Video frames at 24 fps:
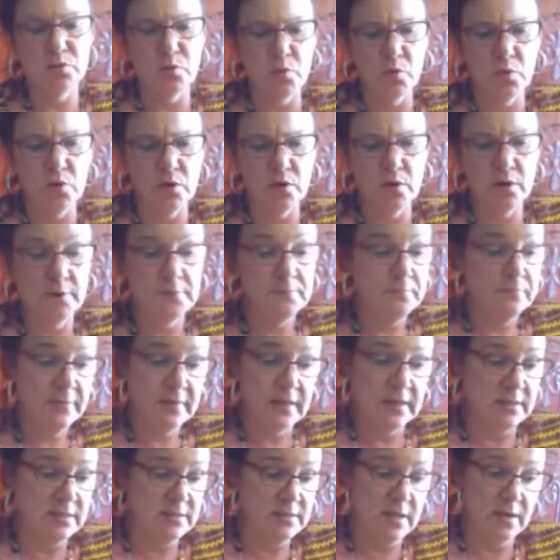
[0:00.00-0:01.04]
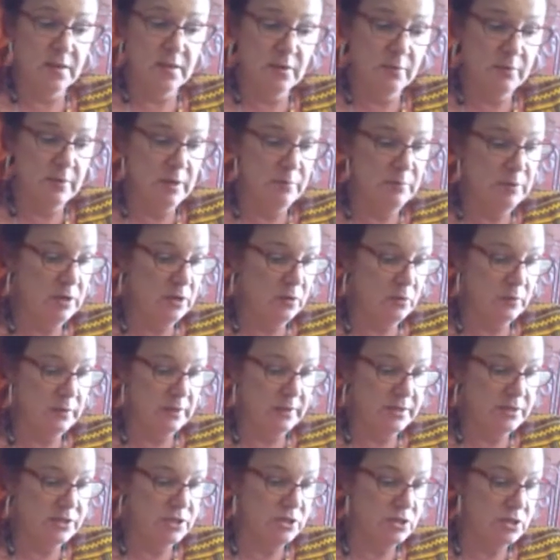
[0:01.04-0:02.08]
or like I say, there may be a
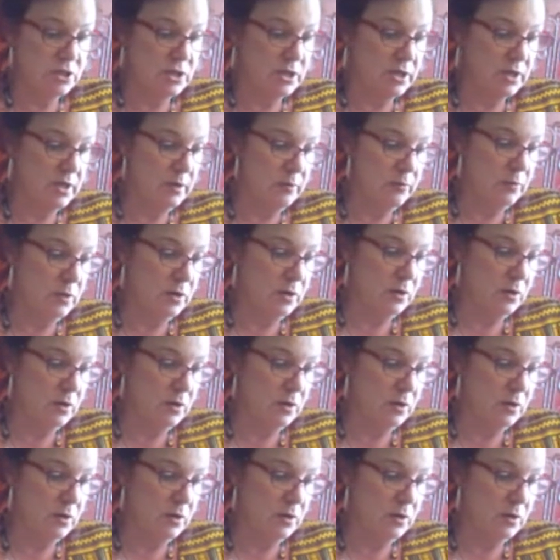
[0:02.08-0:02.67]
relationship